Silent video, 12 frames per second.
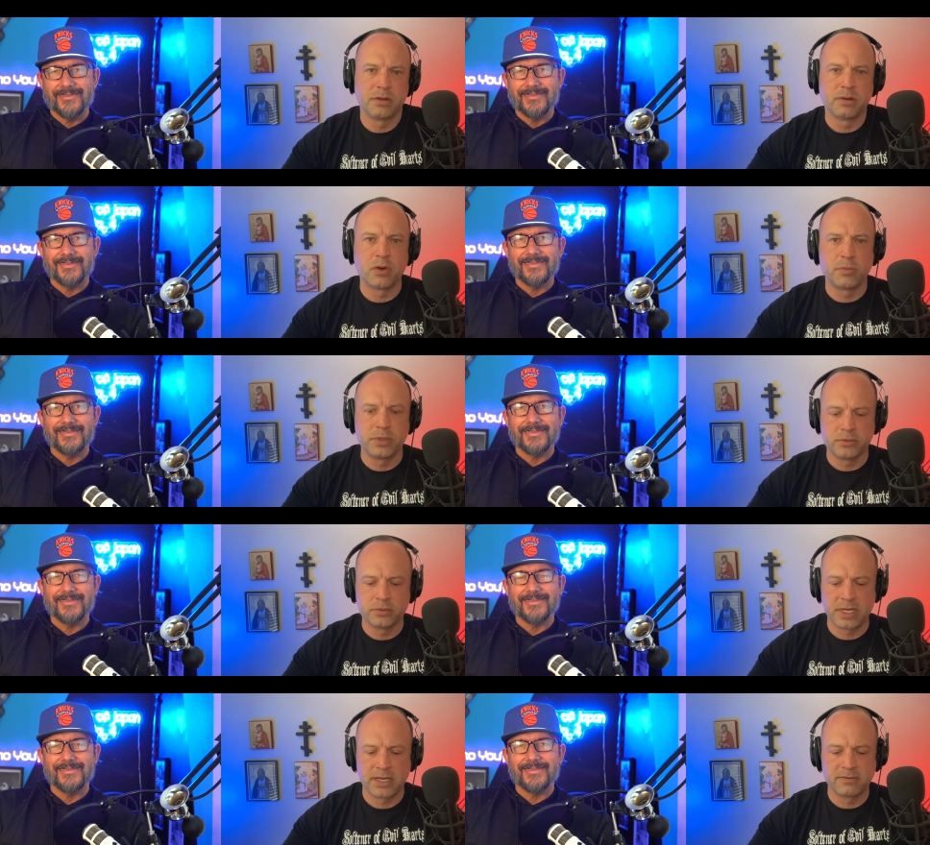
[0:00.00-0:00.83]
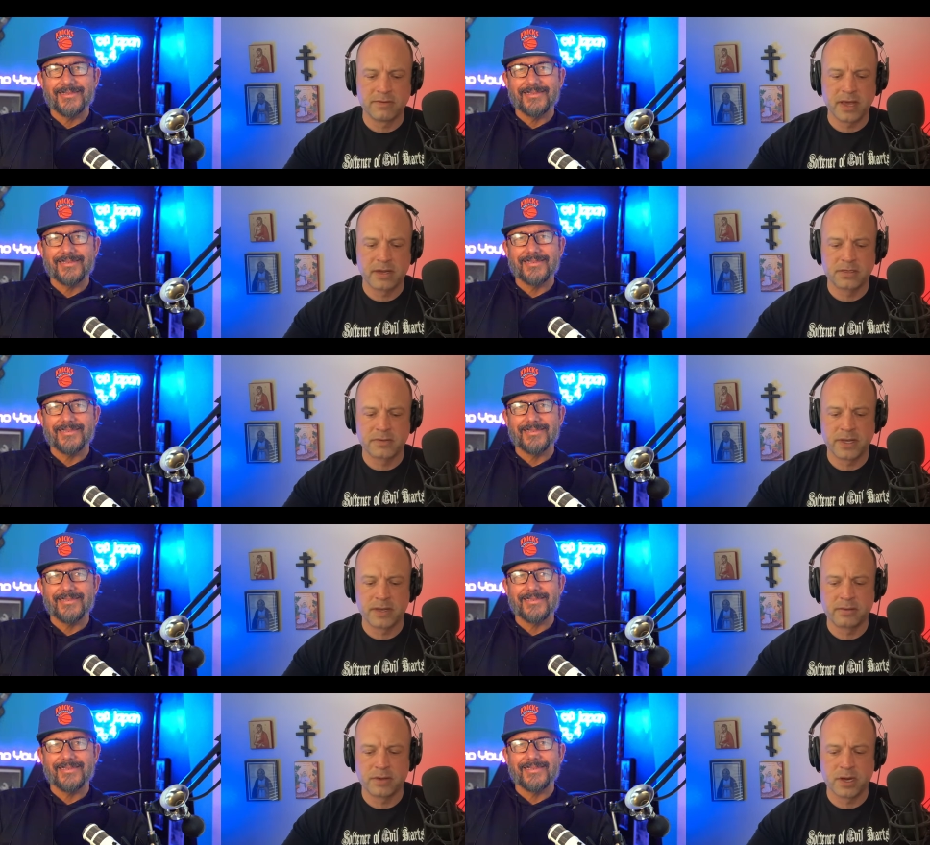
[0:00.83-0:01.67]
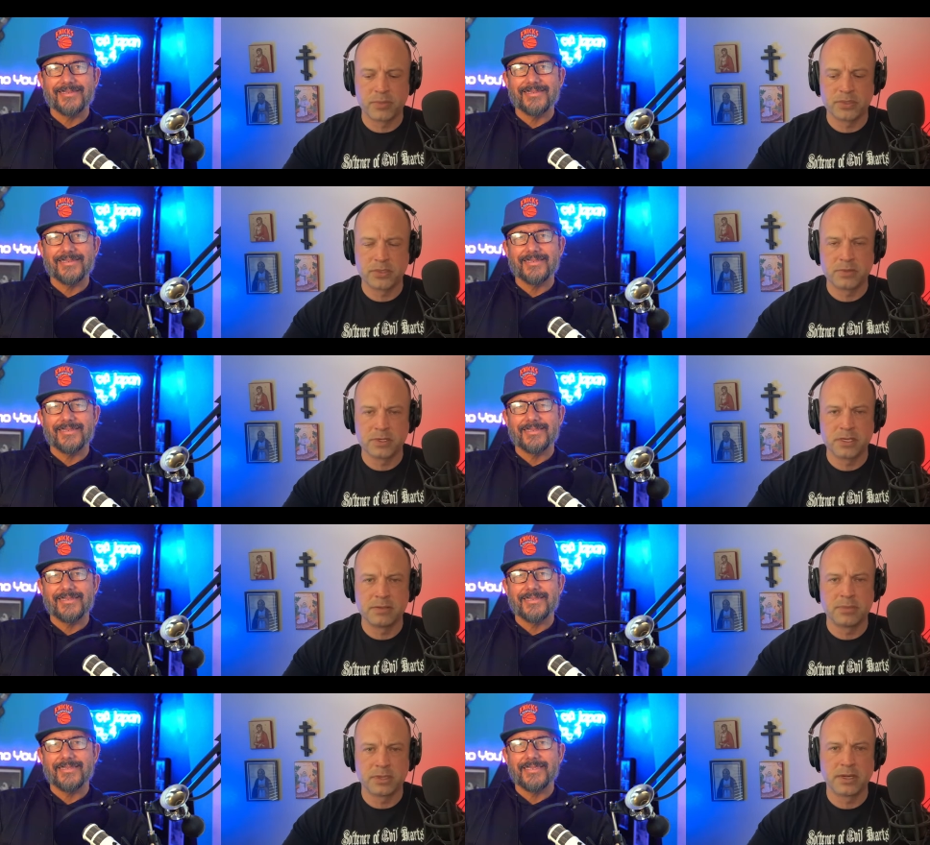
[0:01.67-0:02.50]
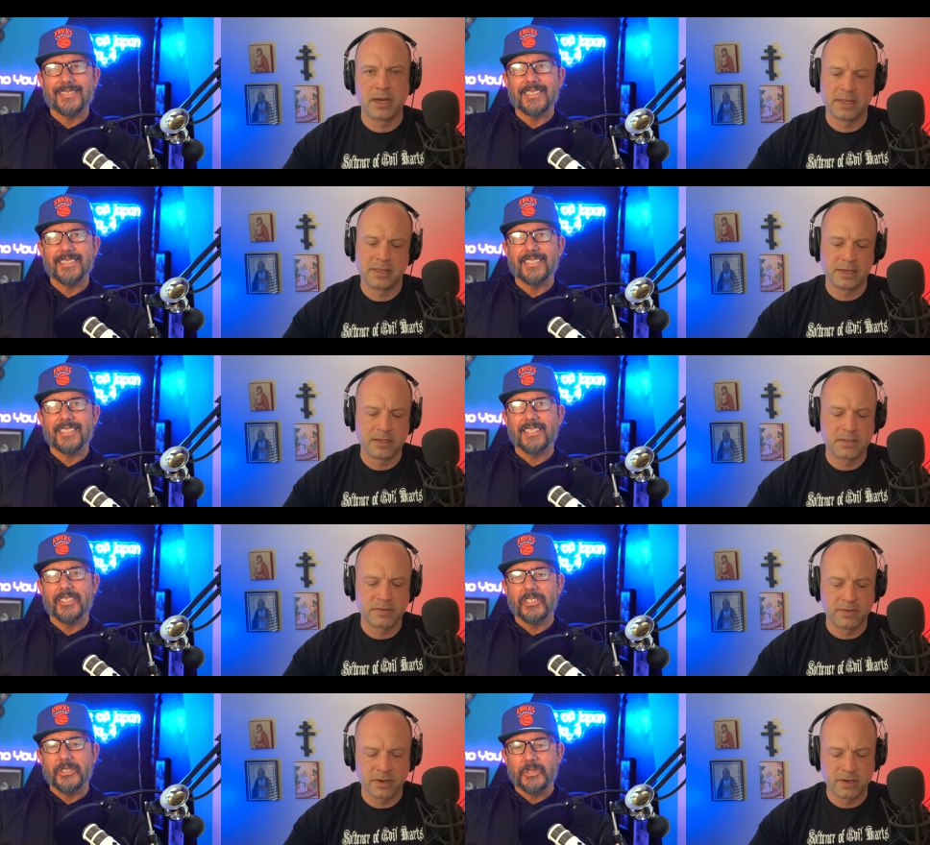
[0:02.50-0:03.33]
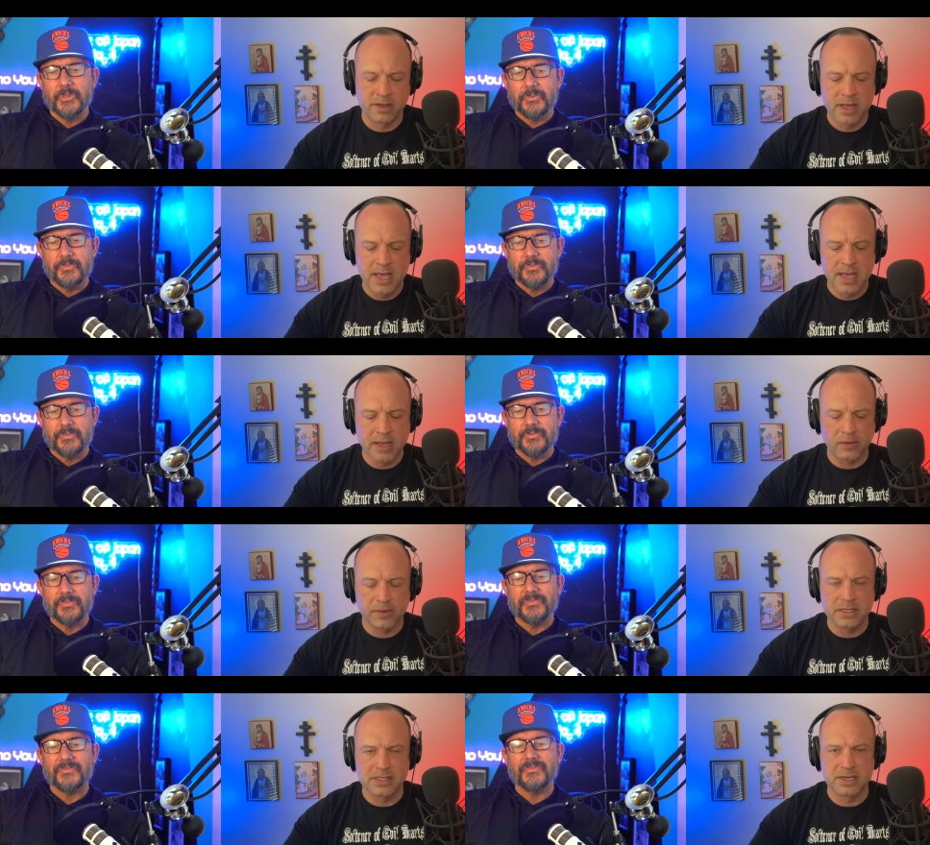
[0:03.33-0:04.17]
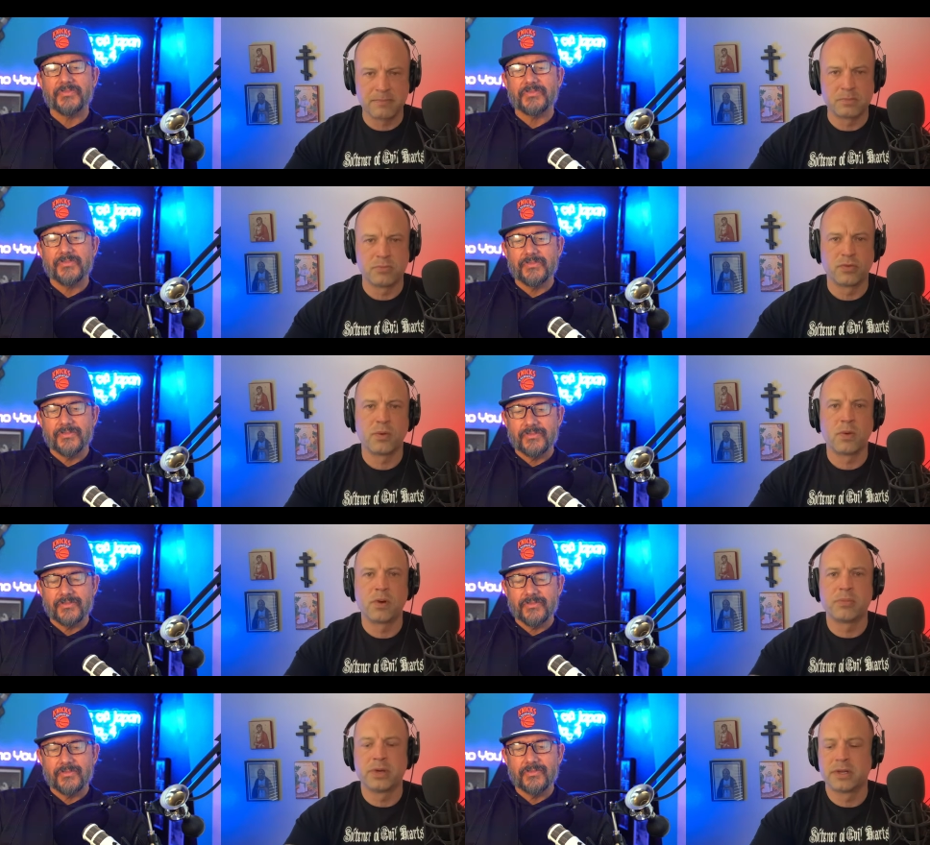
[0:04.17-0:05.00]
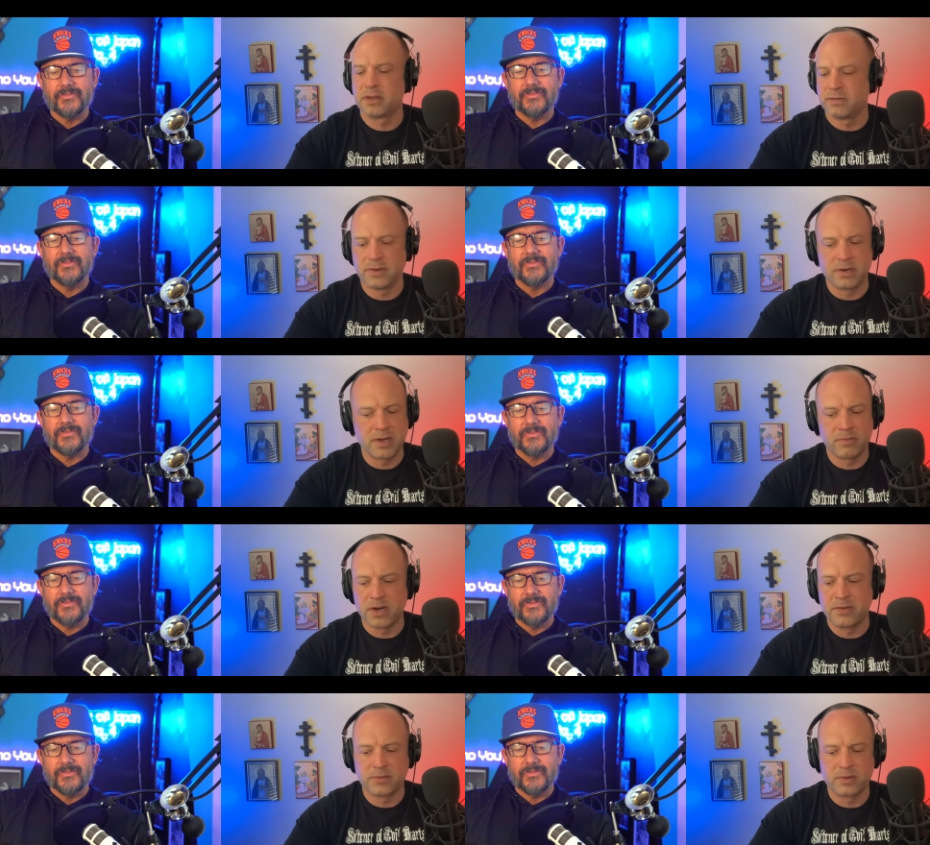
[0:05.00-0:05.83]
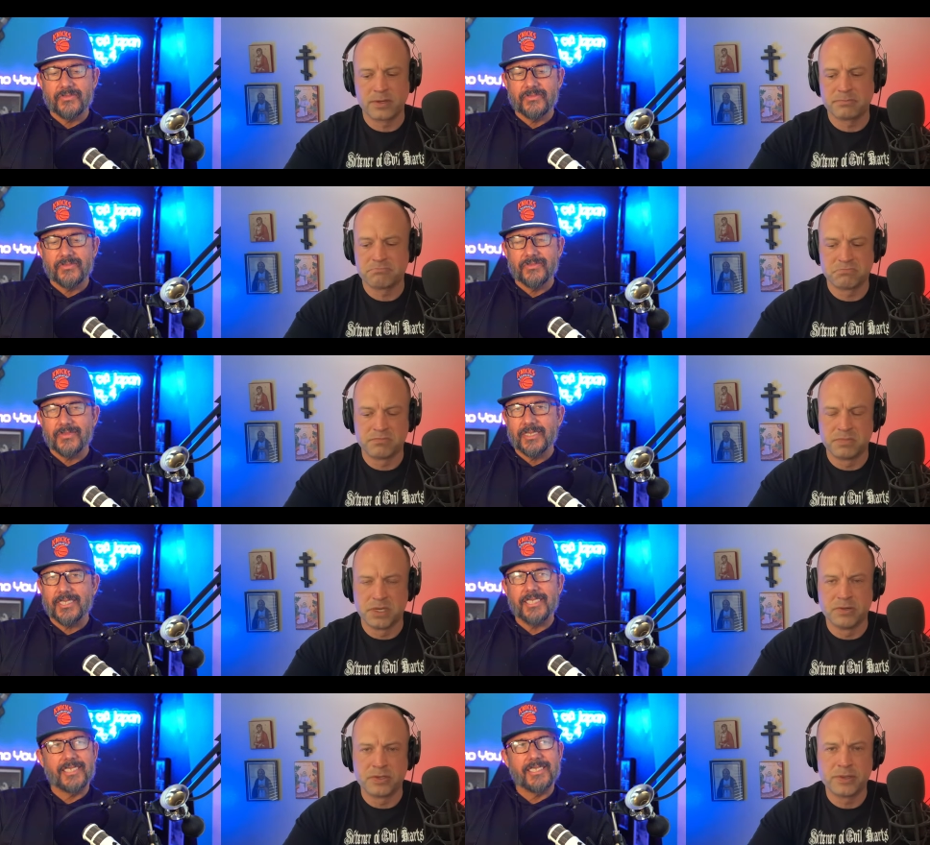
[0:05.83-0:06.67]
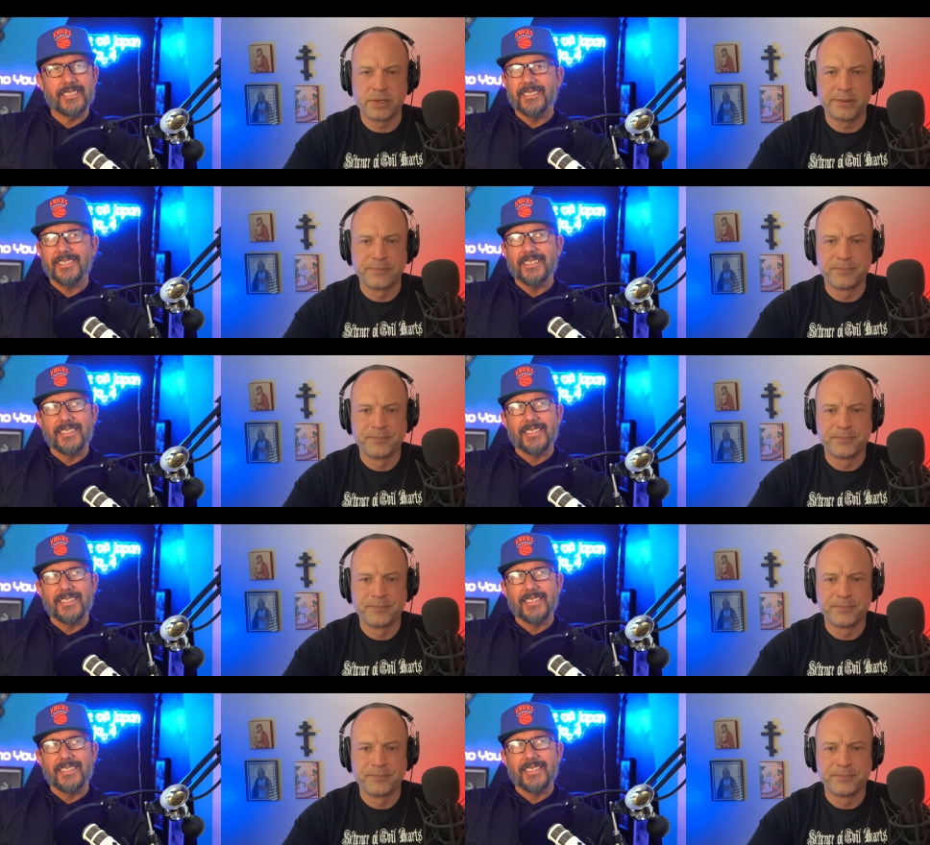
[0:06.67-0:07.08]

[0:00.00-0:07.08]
Speaker 1: you know, I hope you take advantage of that opportunity. But I think it's a very healthy step forward. But if you're not ready for it, don't do it.